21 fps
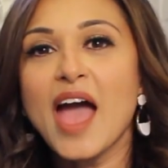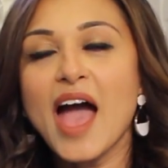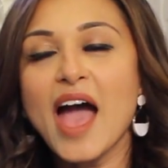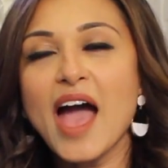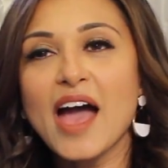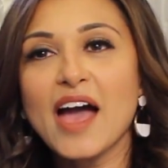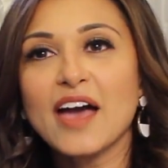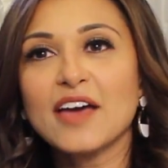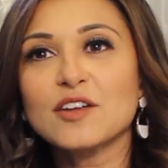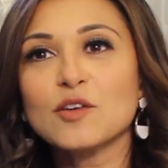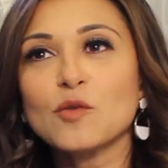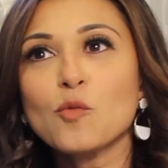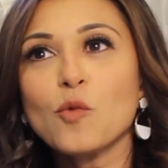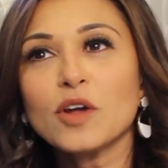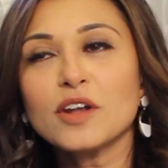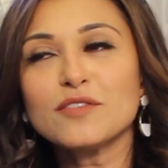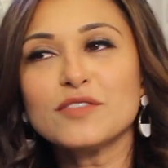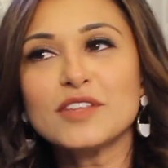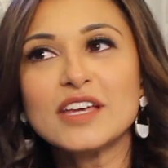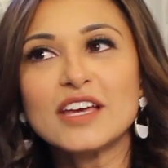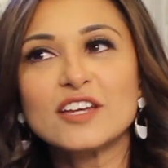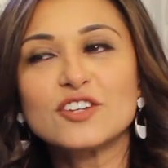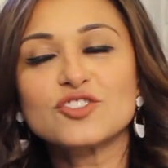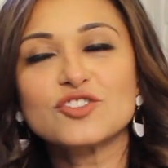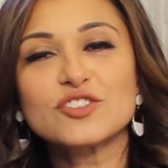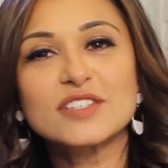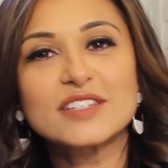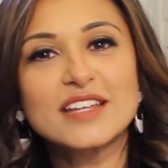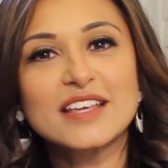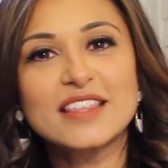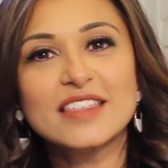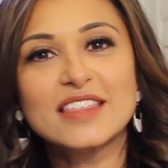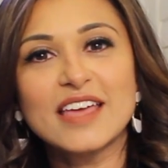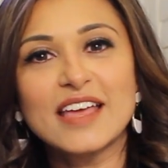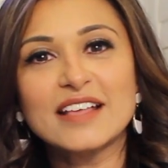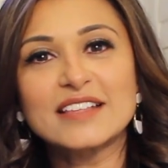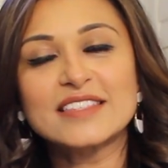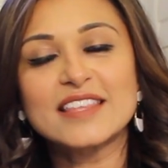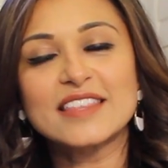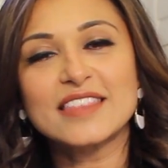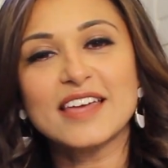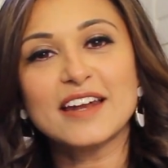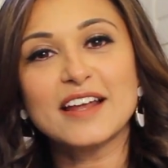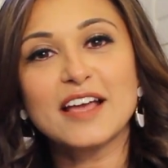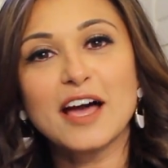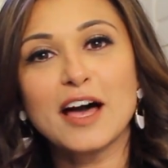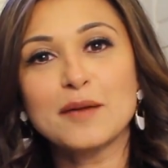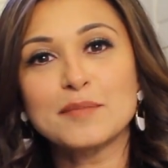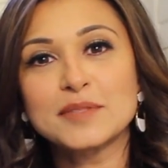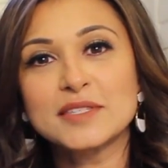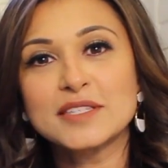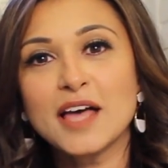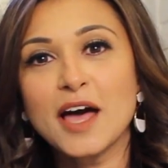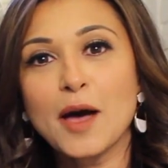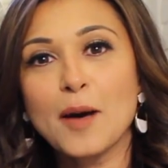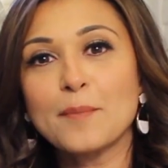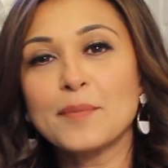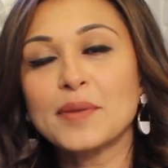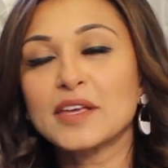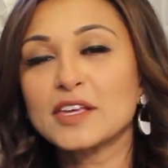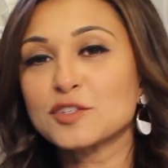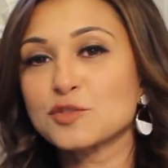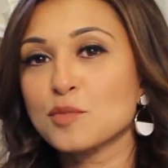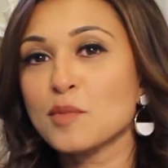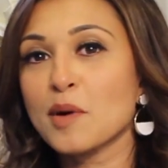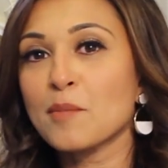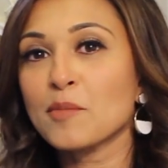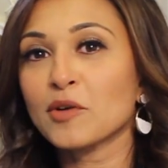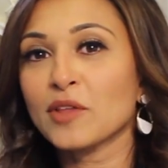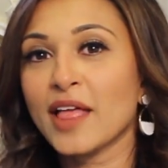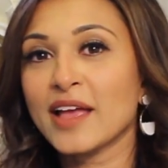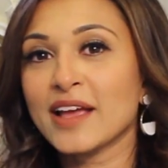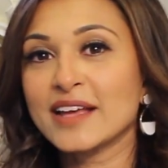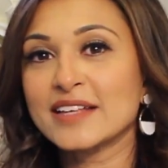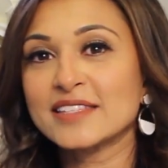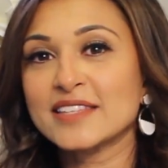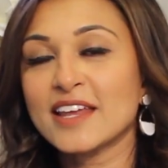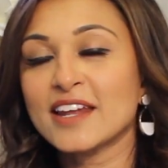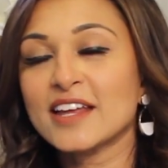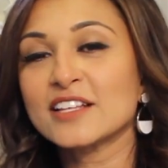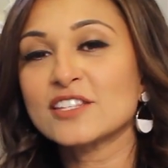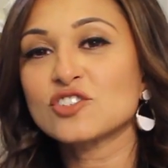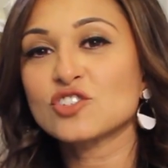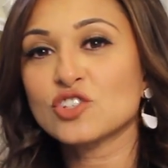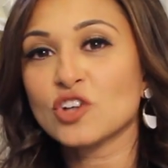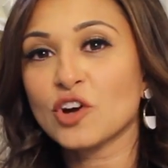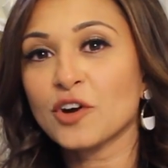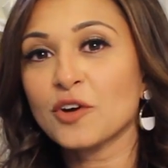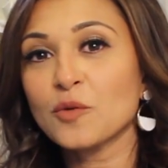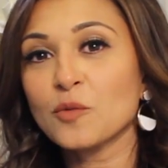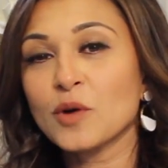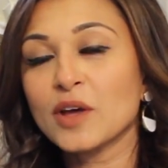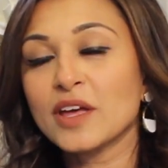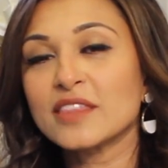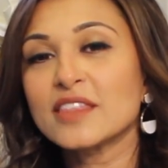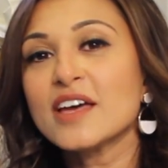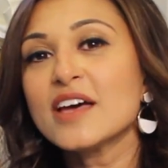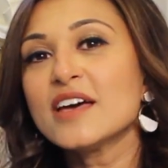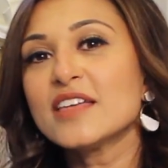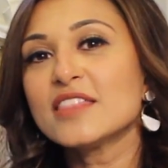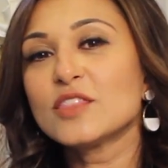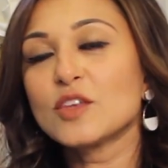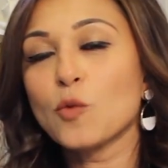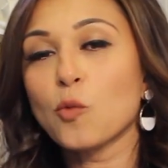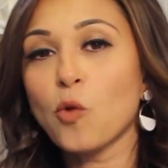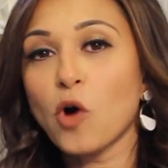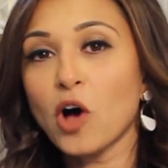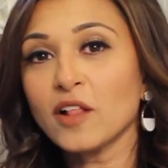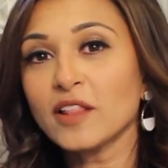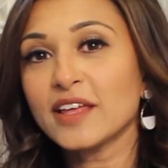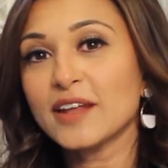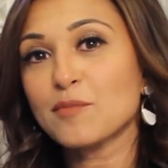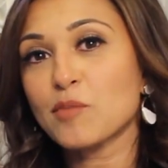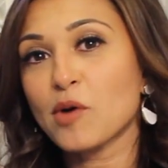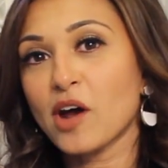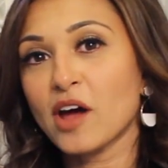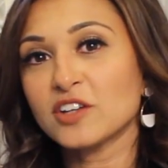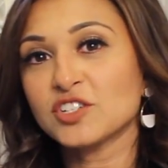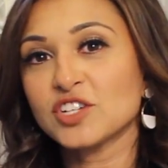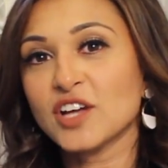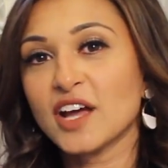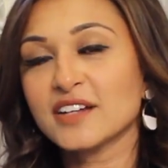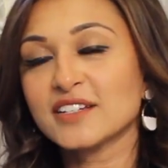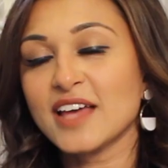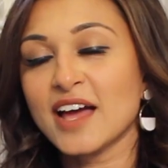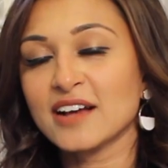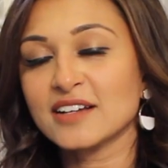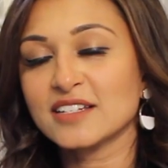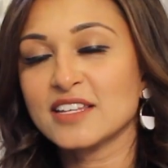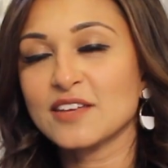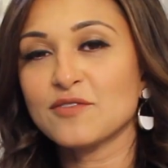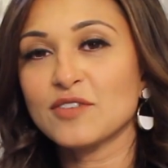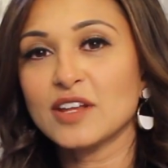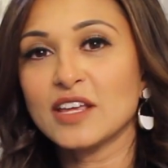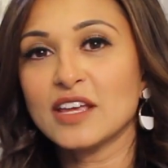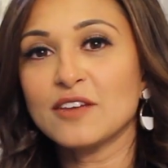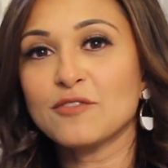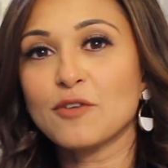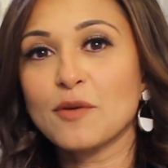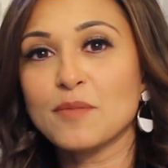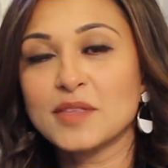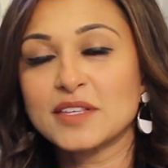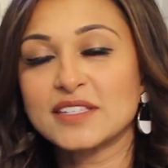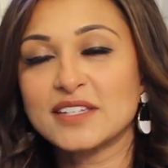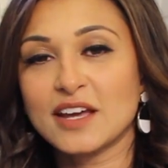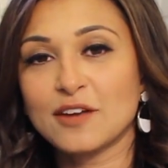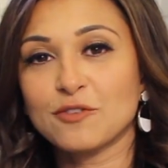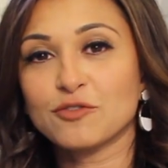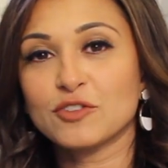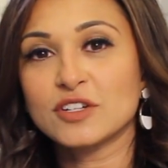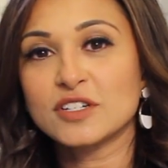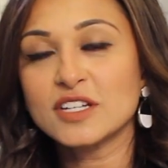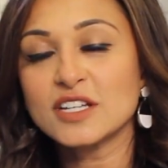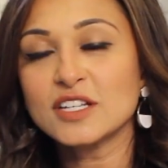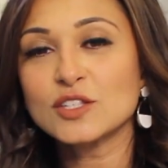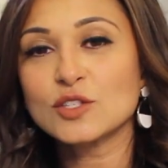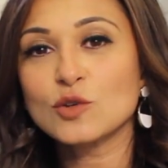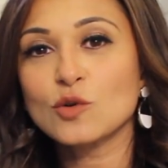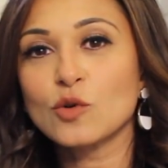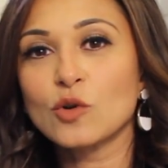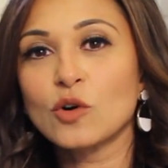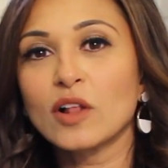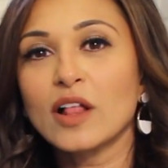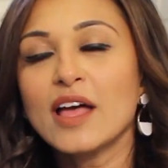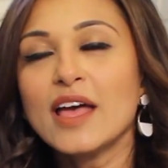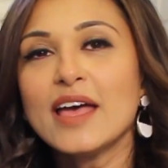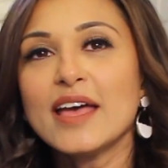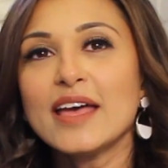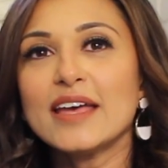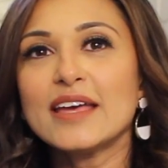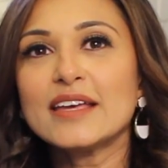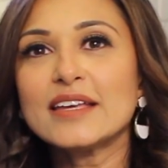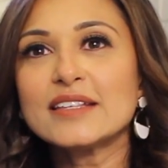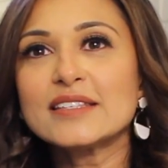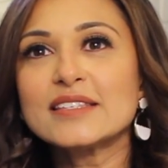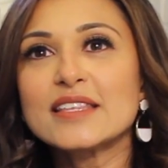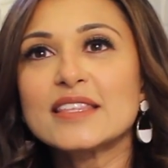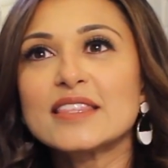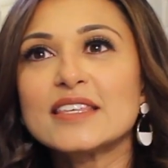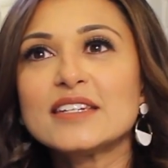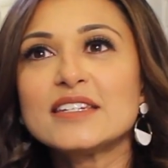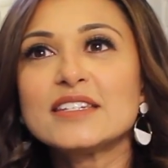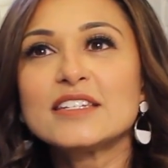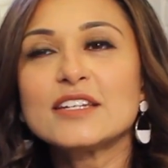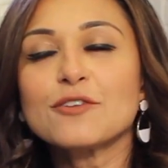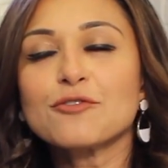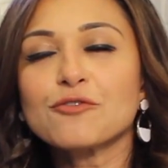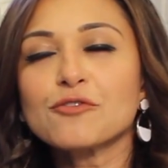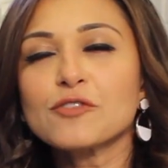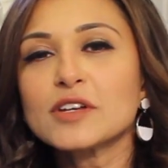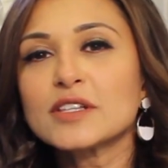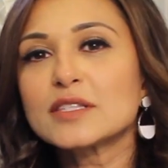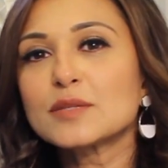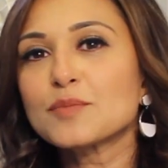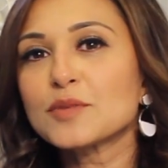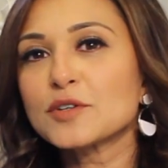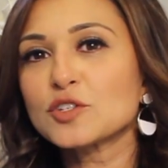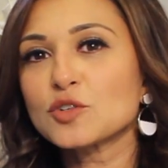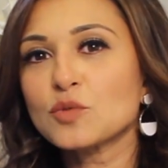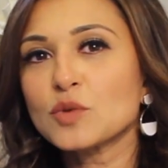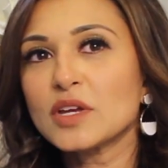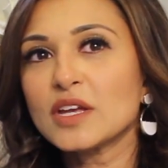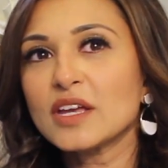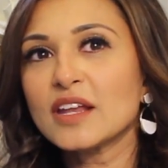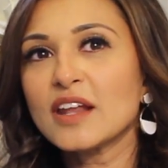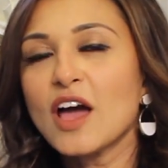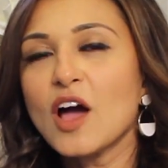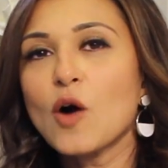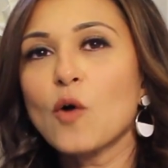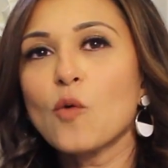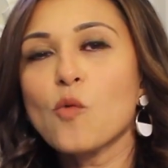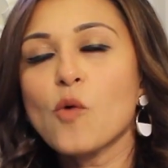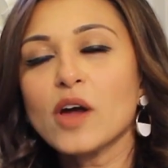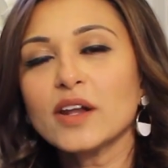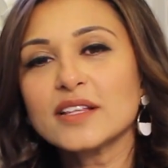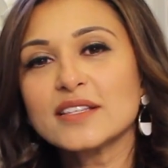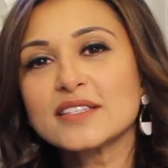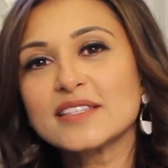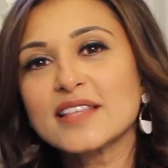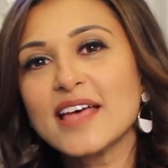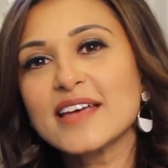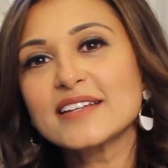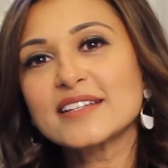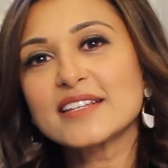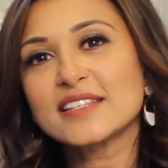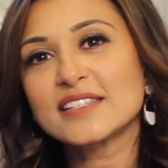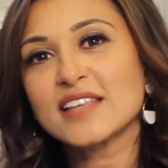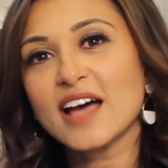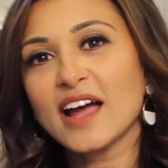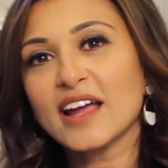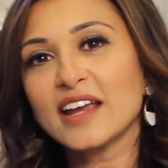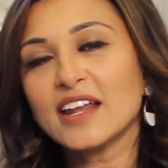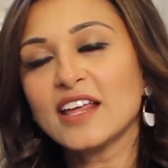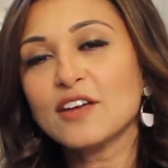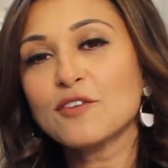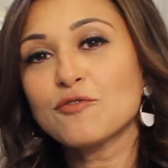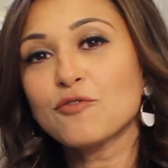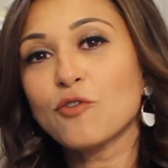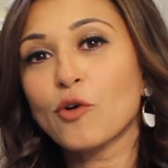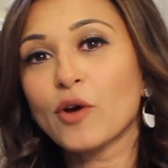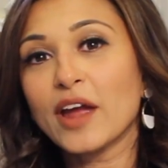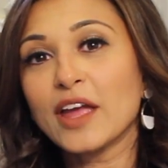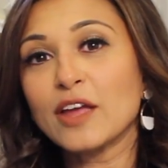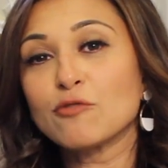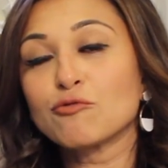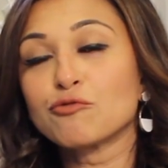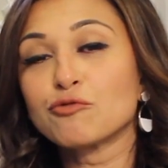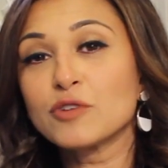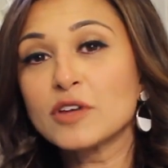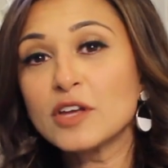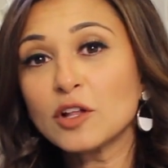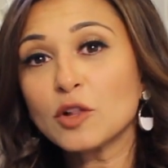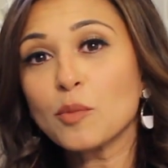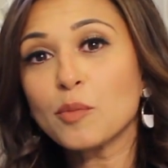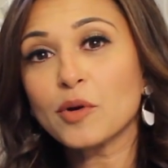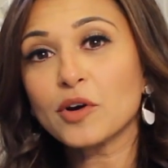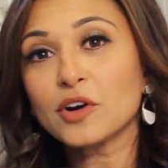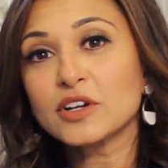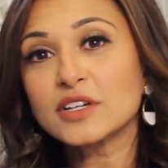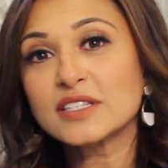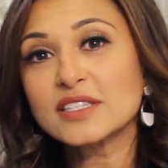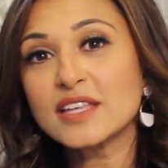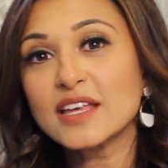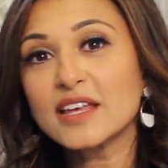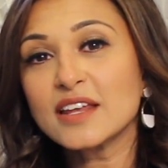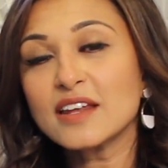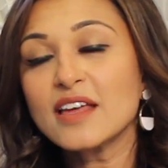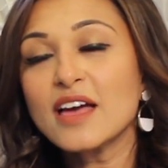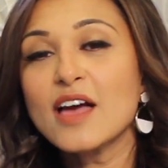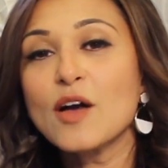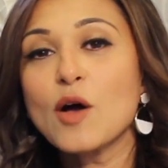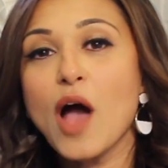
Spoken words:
And one of the interesting things that then comes up, because remember, like I said, I start with the wallet project activity from the Stanford D School, is the difference between what it's like designing for a real person